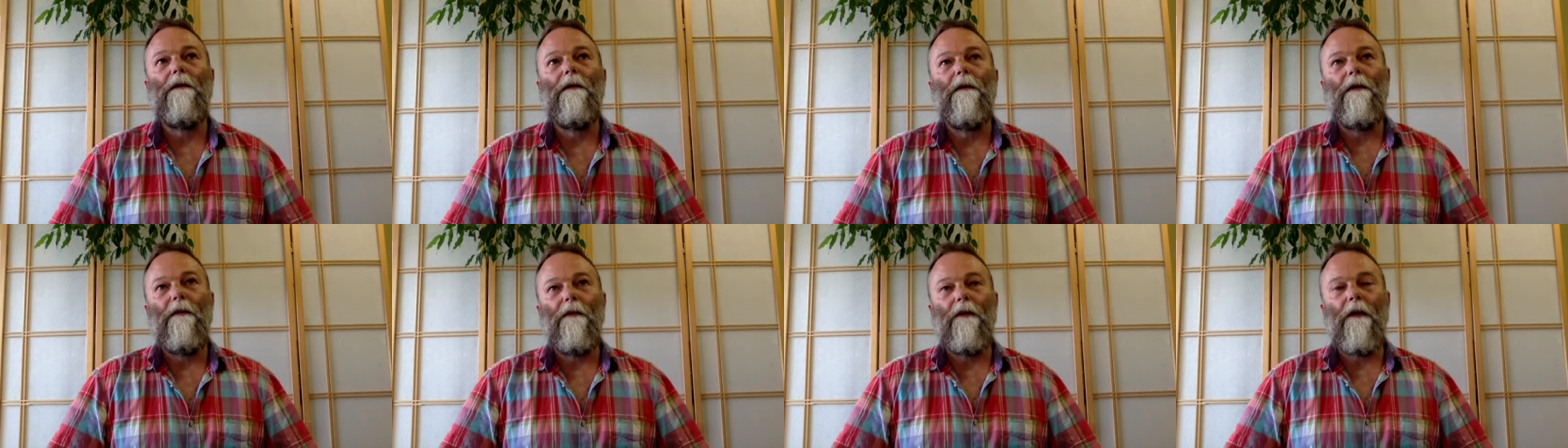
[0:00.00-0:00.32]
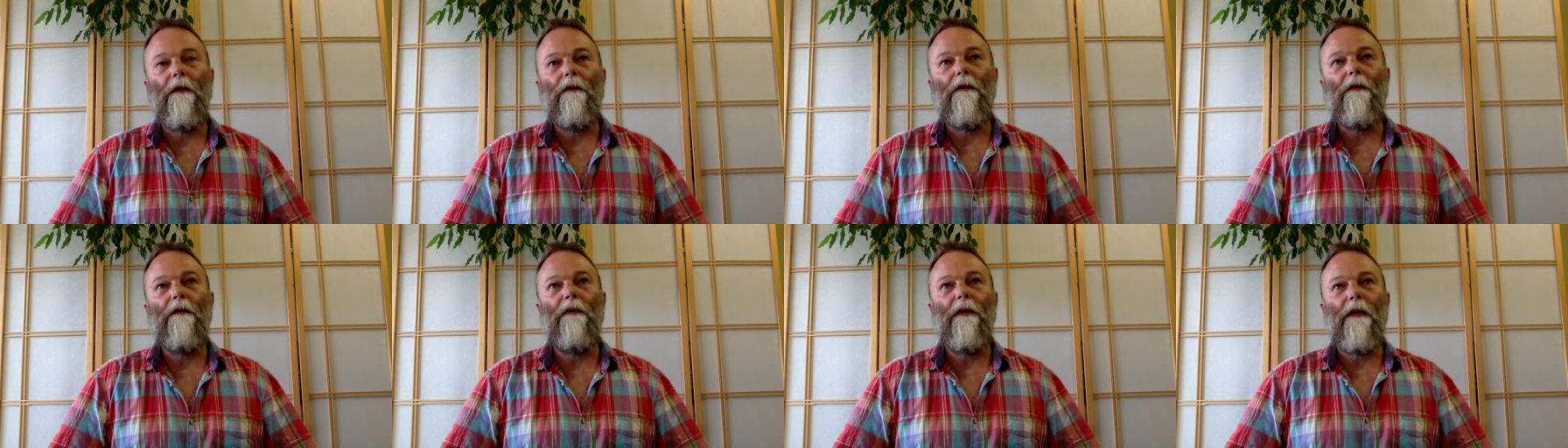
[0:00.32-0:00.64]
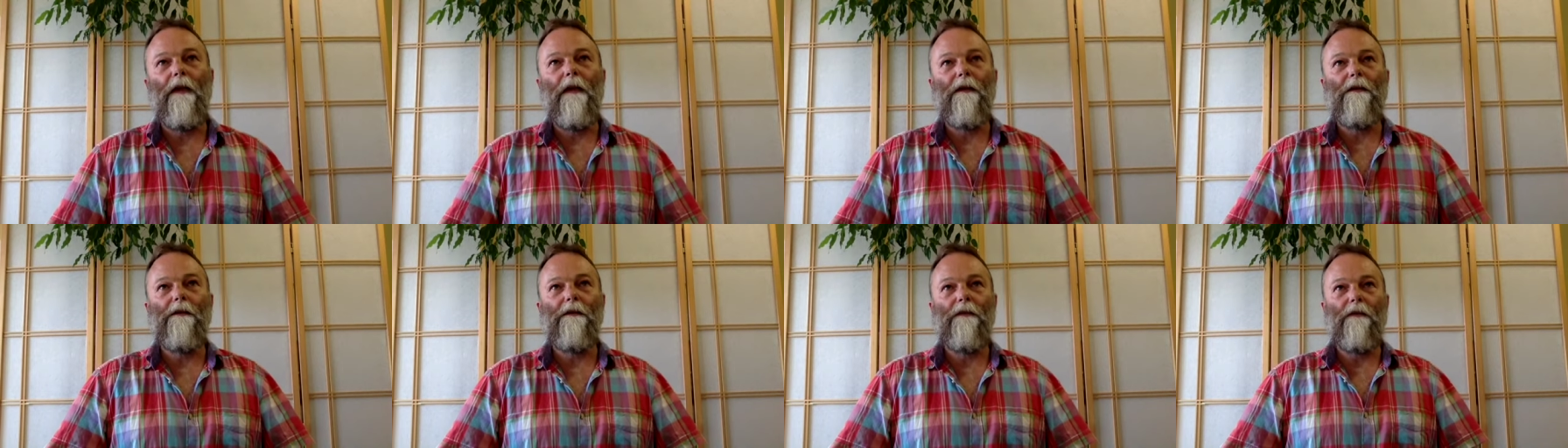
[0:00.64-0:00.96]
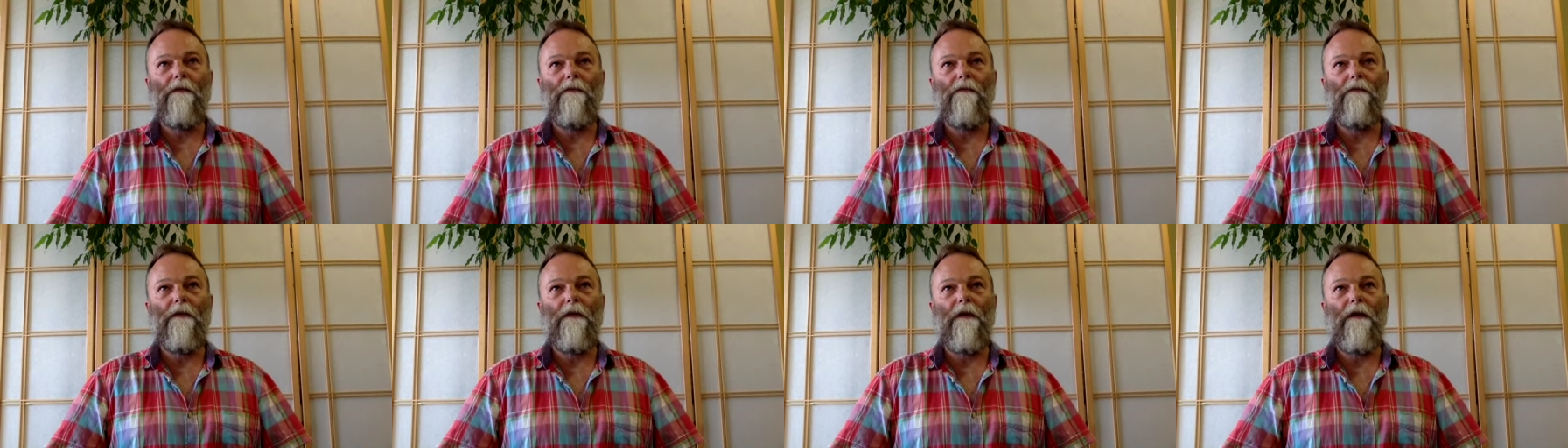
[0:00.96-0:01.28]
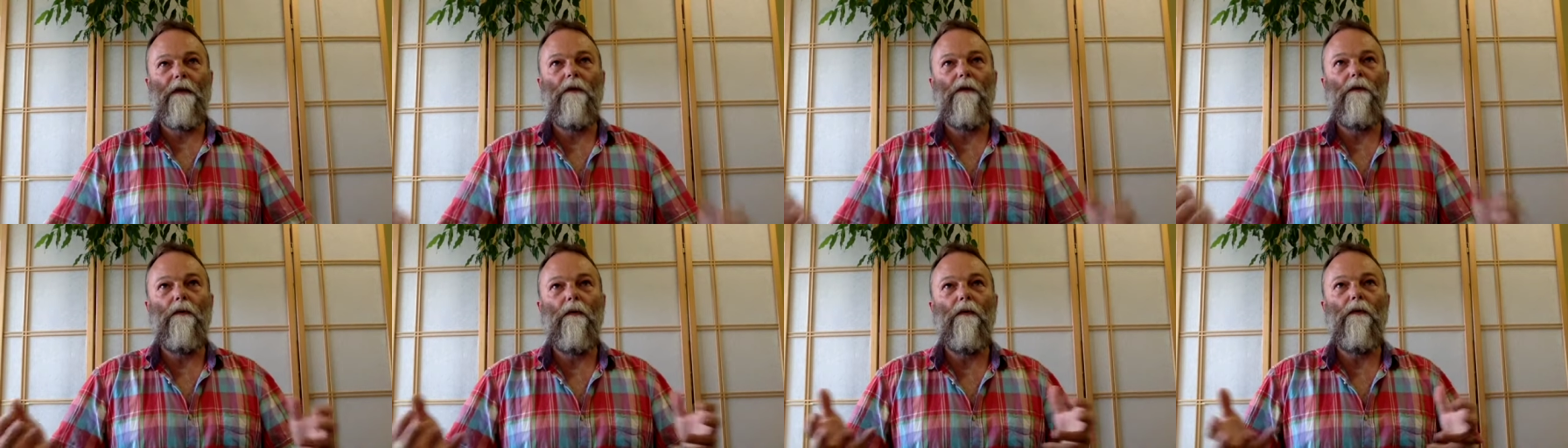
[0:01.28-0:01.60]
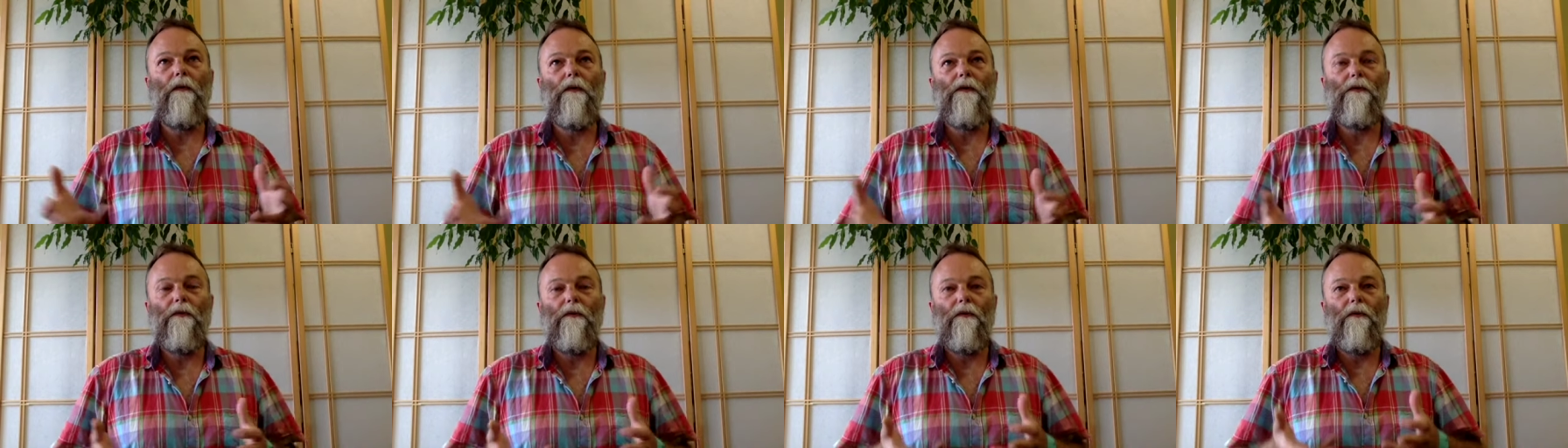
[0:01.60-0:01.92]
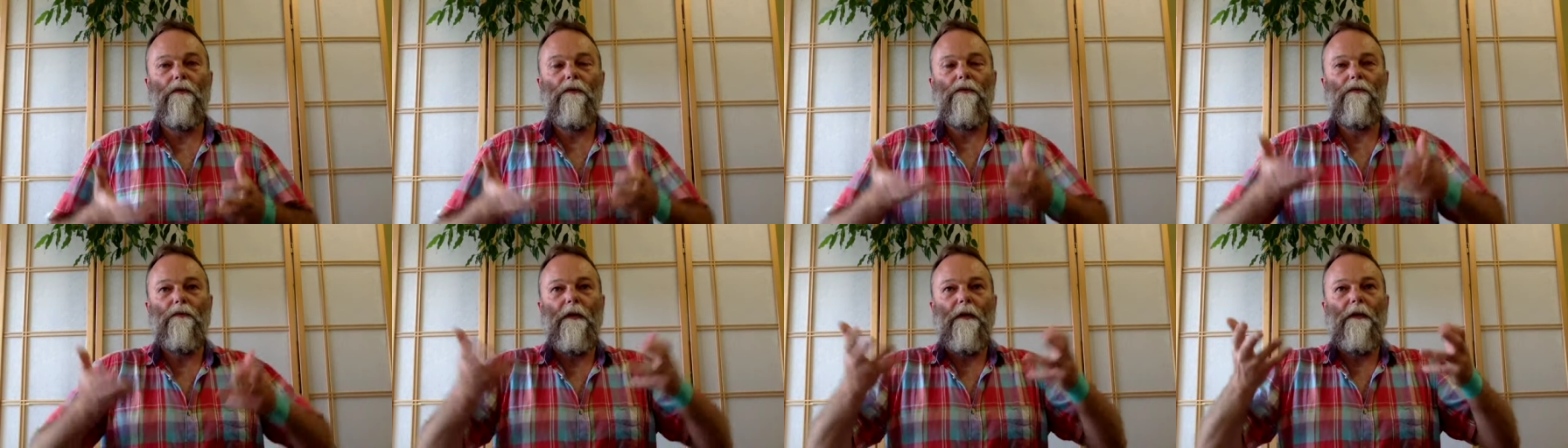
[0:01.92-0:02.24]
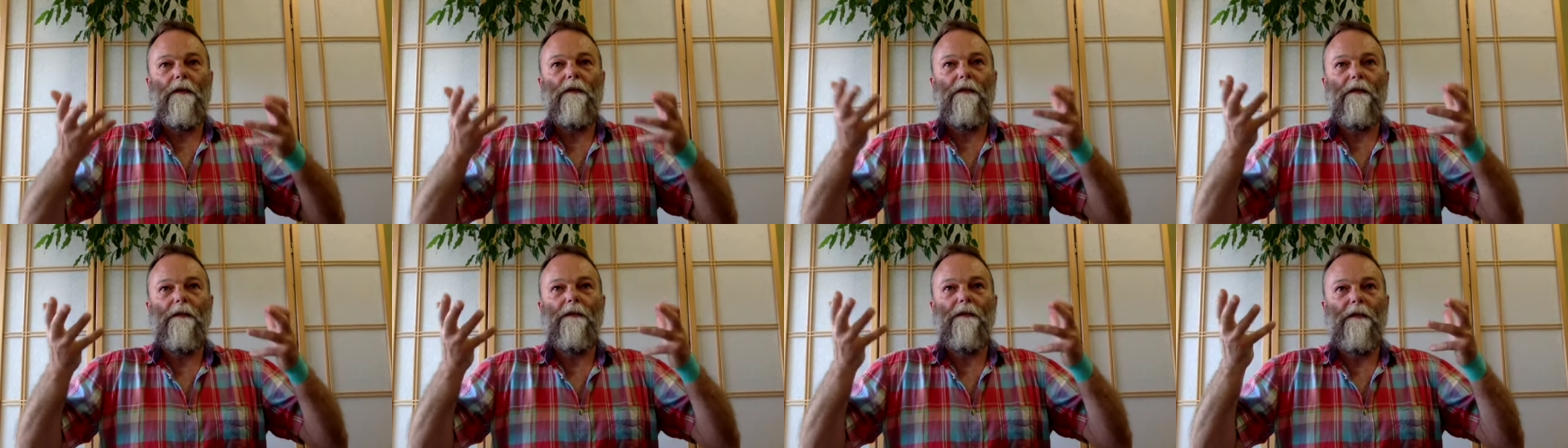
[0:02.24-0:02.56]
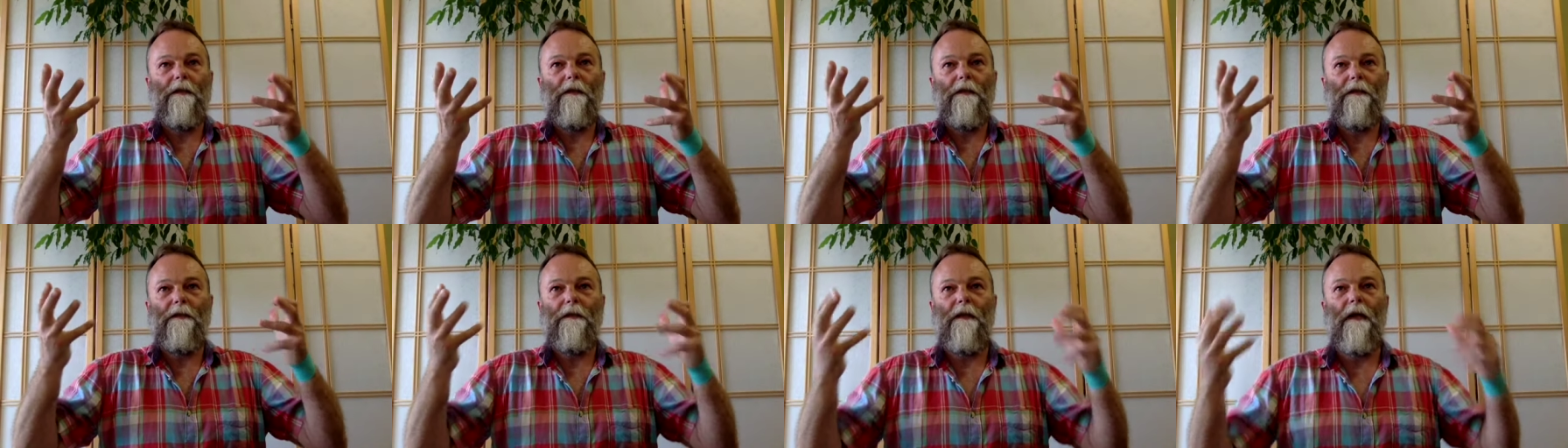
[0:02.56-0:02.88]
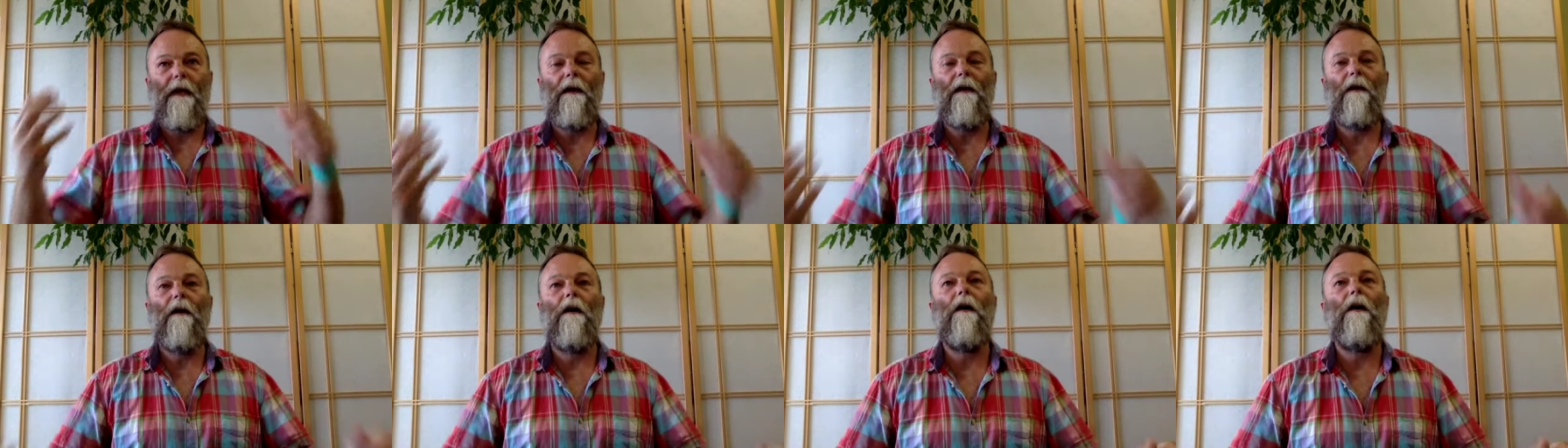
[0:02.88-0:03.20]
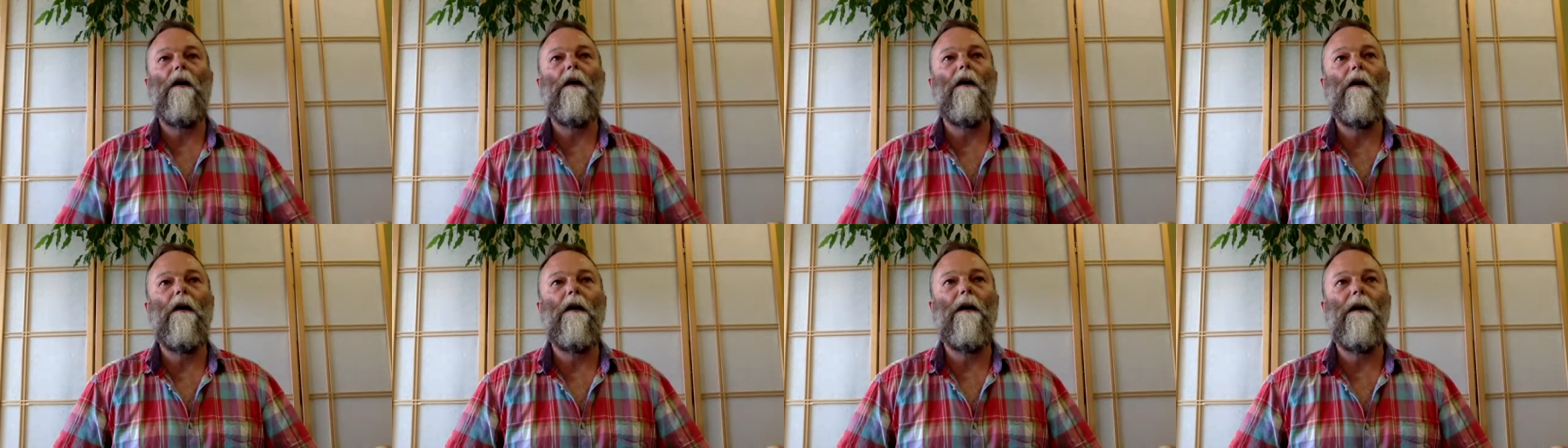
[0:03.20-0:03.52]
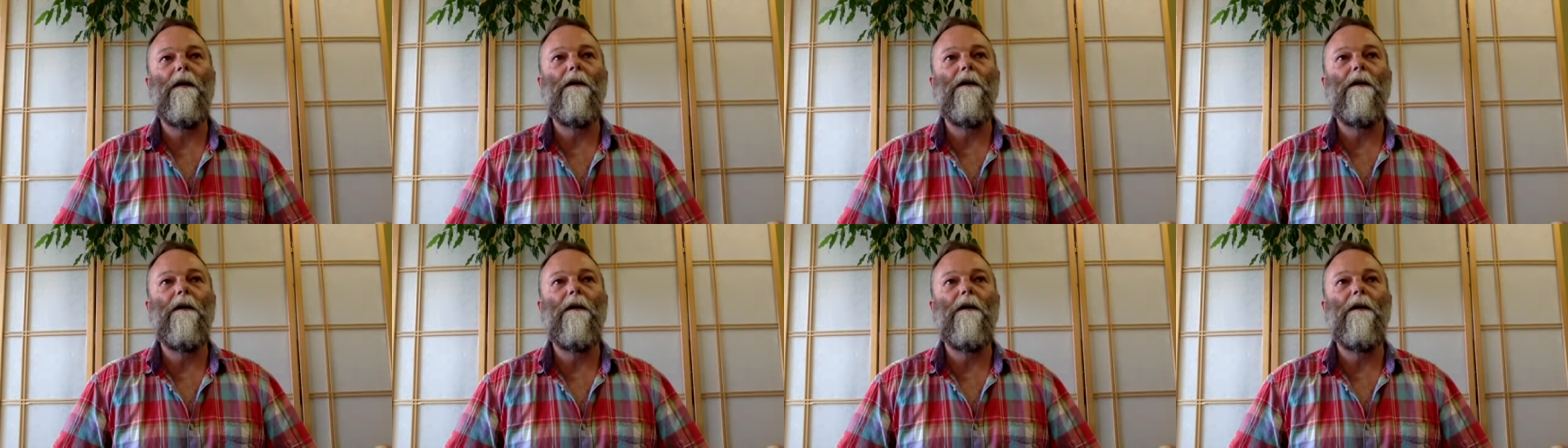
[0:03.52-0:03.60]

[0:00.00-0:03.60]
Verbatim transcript: The other things that really cause your adrenals to stay high